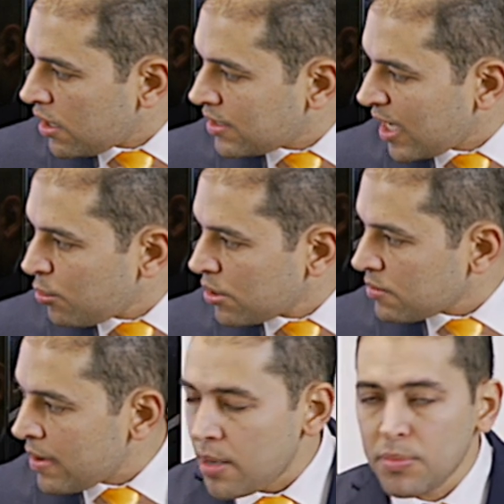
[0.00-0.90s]
tables,
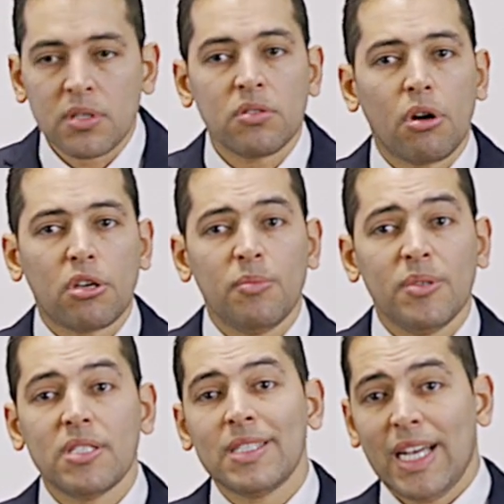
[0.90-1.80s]
maps,
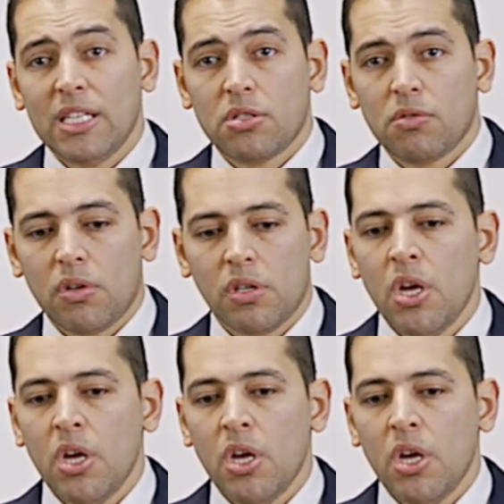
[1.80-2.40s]
documents, and so on.